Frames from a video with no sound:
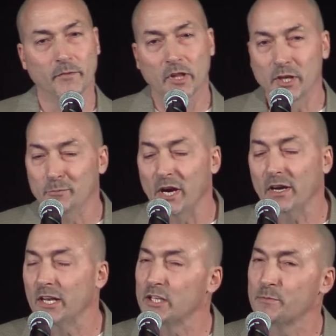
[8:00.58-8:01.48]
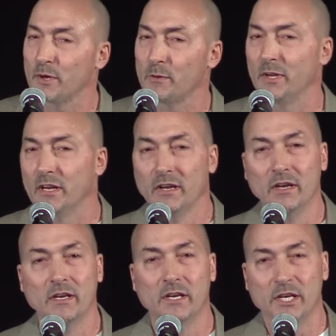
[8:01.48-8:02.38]
The American experiment
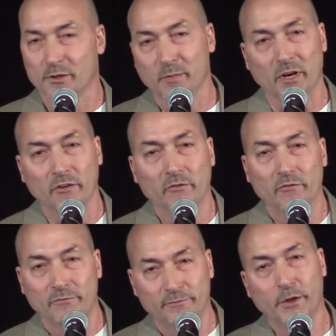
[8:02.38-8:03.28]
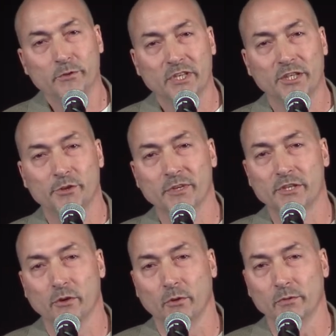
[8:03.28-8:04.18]
is but a few centuries
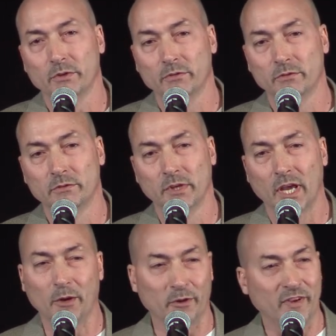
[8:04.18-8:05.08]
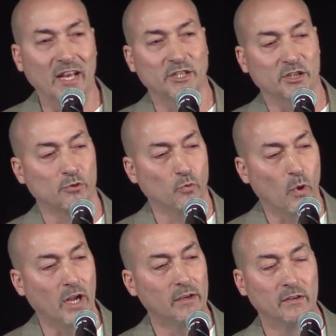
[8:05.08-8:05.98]
old, and we've had just
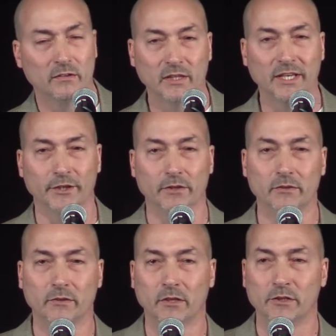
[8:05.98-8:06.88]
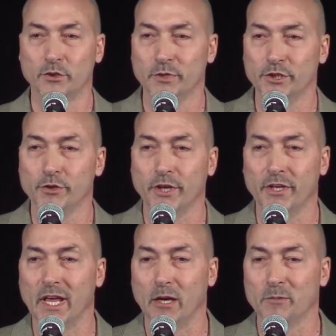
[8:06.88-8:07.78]
one leader to enjoy
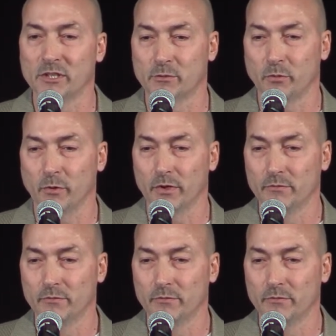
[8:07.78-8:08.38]
unanimous support.